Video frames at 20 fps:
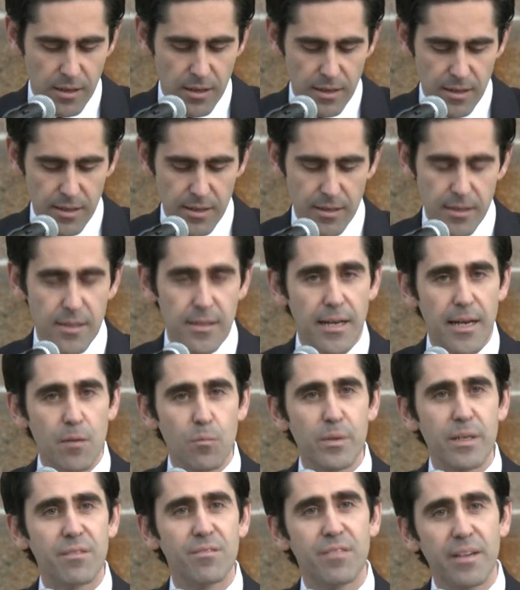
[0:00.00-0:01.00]
Uh,
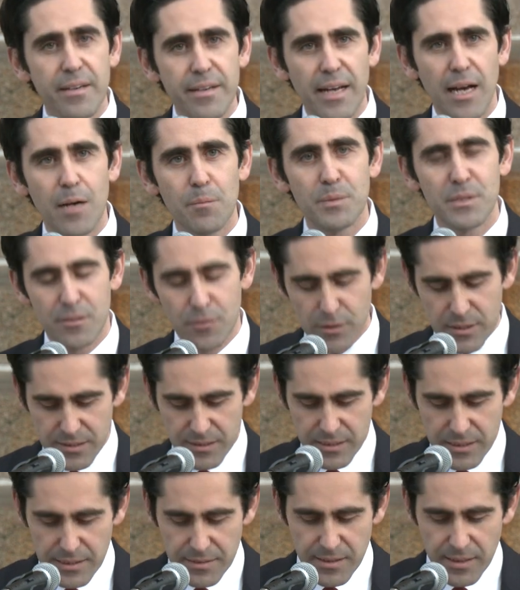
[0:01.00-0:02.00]
and we are very happy to
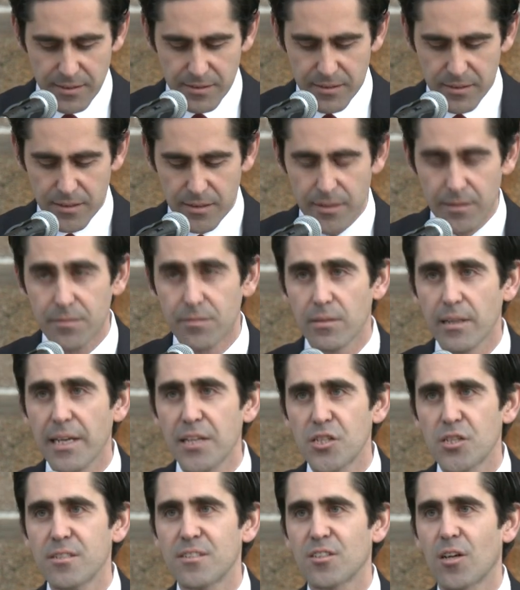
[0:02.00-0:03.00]
see that uh,
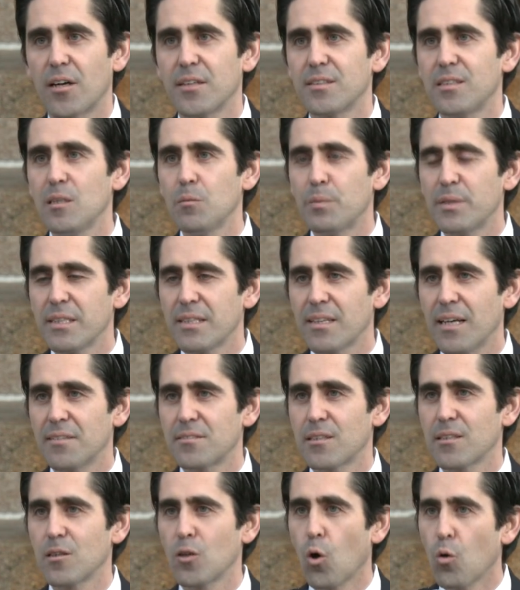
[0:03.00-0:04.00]
relations are deepening
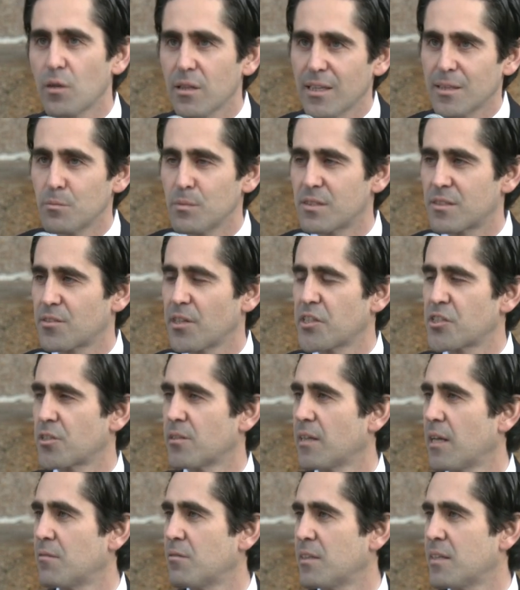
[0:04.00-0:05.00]
at the local
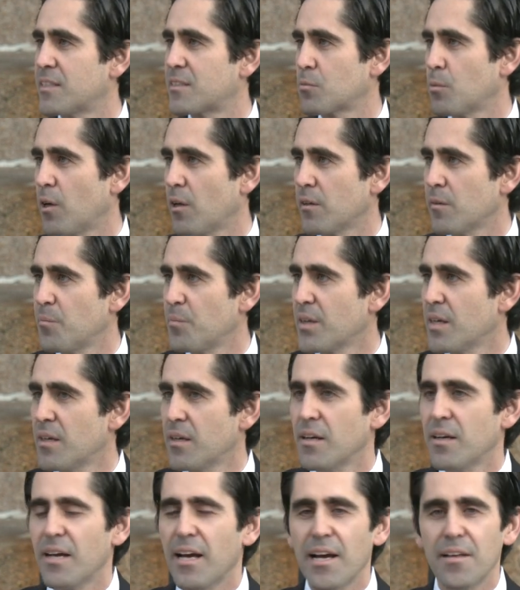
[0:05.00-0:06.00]
administration level as well.
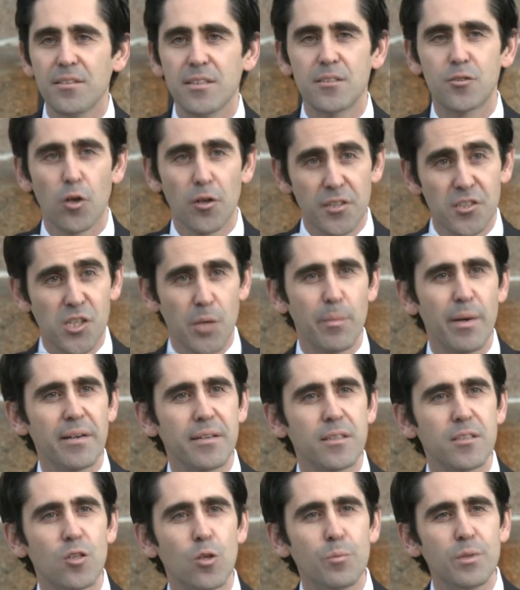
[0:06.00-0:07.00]
And the Turkish
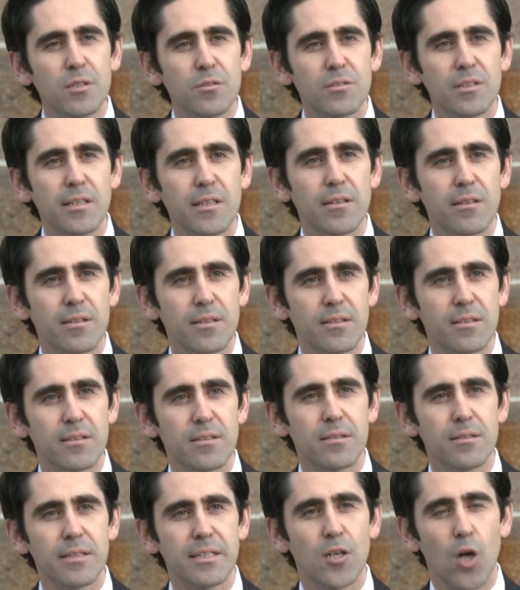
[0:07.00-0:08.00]
American community here
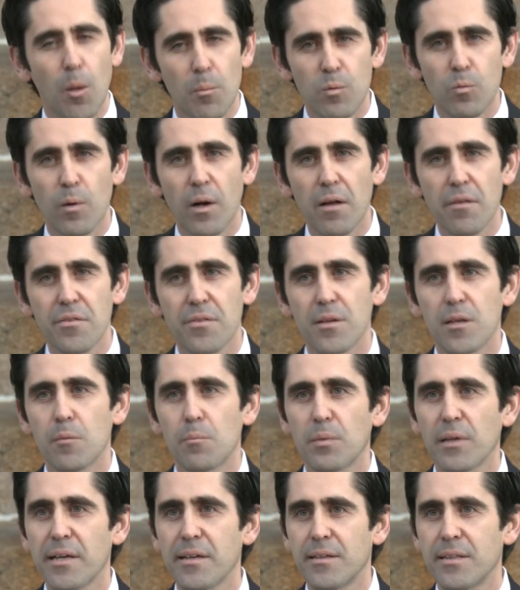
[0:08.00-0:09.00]
in the, Commonwealth uh,
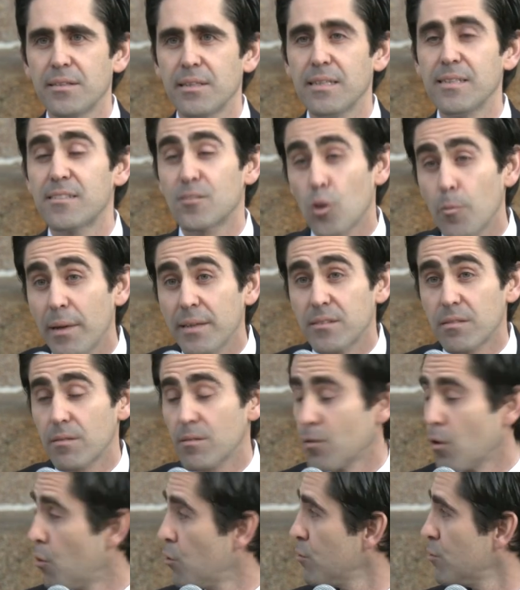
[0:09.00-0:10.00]
play an instrumental
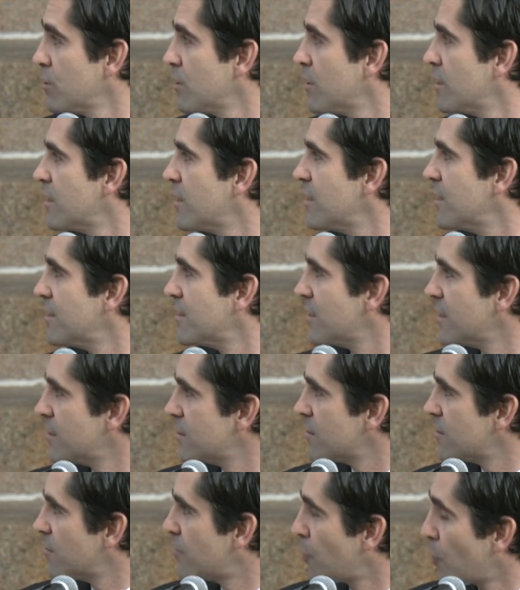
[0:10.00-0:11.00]
role in,
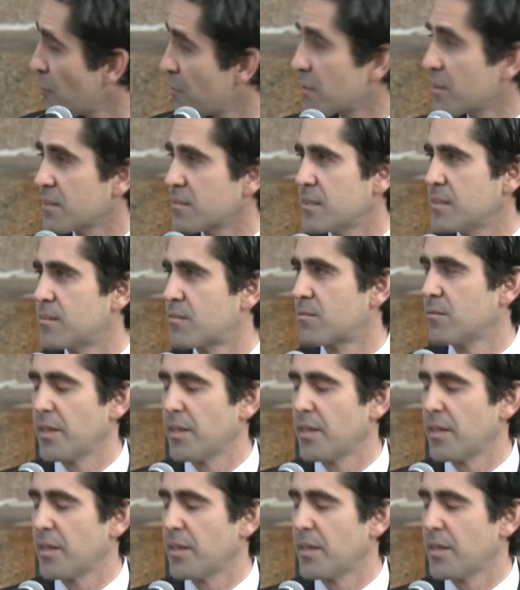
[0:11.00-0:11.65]
in furthering these